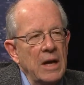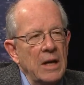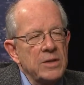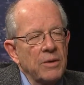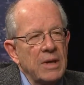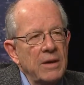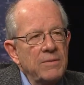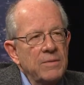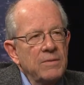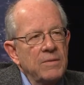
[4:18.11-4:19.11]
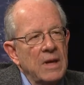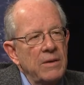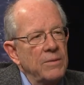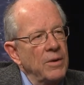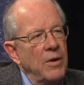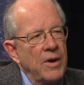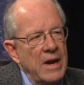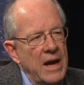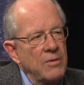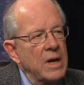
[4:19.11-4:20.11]
So they are
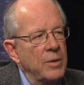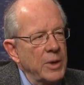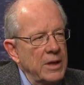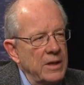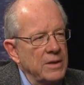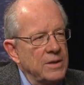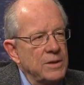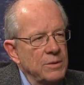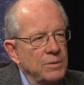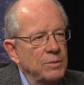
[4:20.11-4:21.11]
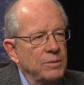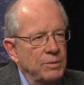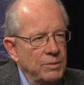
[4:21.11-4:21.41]
now coming into